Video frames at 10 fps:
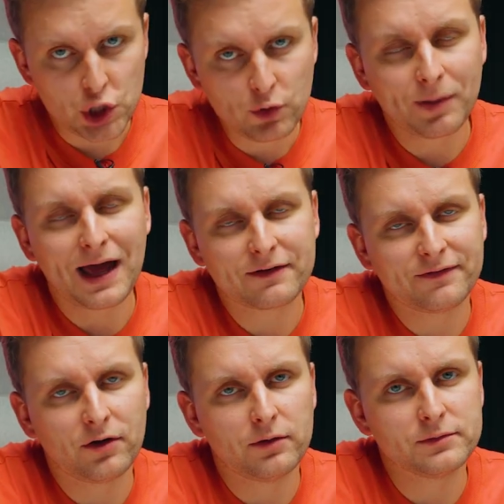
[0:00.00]
New
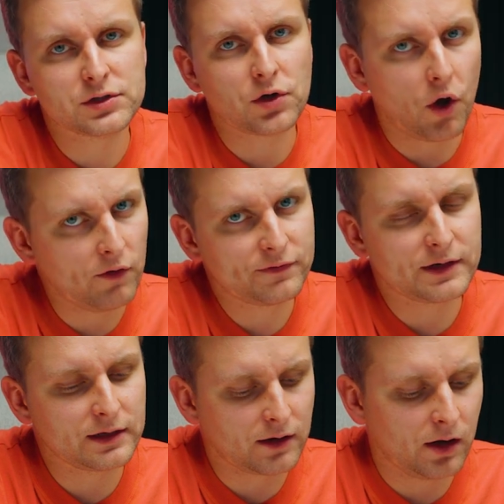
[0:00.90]
platforms
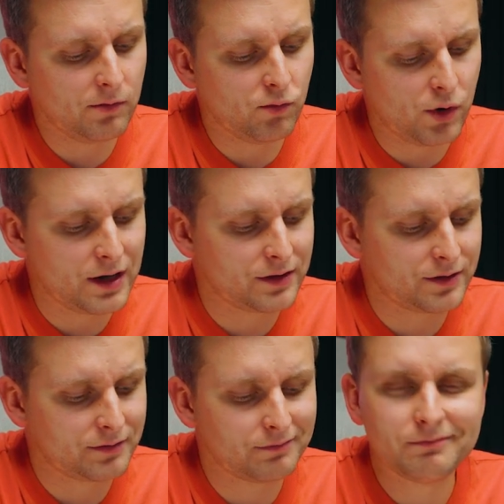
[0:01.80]
often come
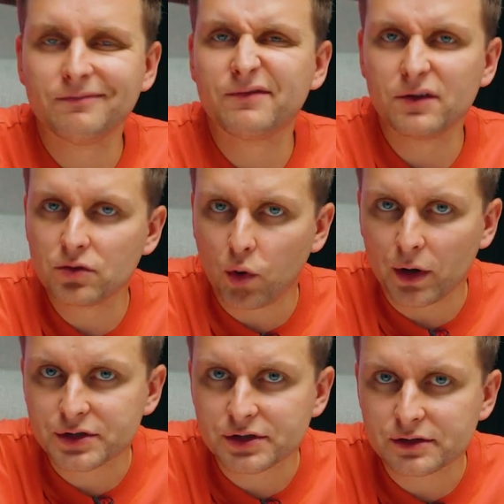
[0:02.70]
with a few
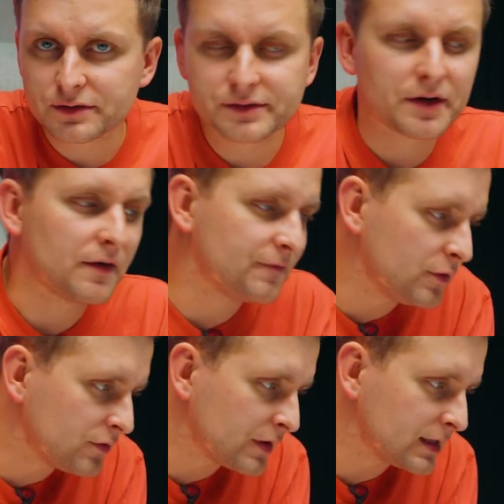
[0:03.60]
questions, a
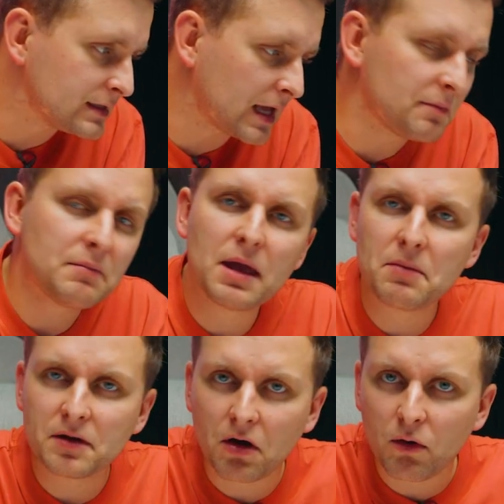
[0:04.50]
few things that
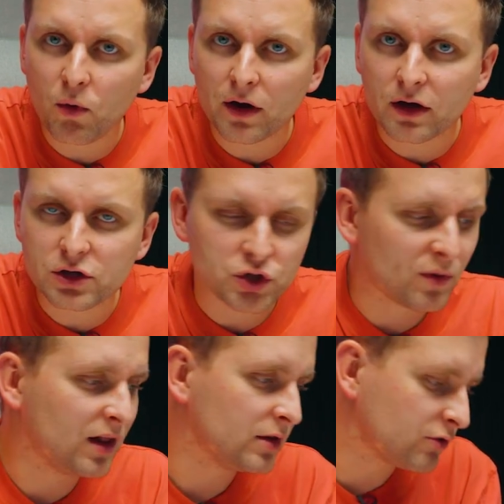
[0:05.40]
maybe are not working so
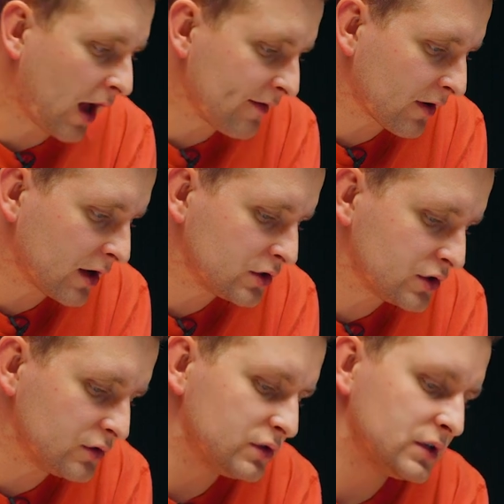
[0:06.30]
well, driver
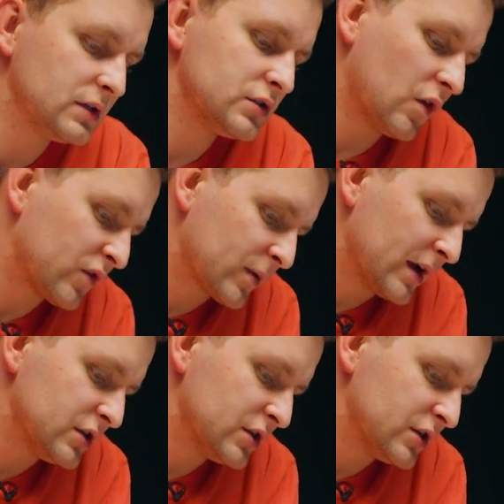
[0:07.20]
issues, software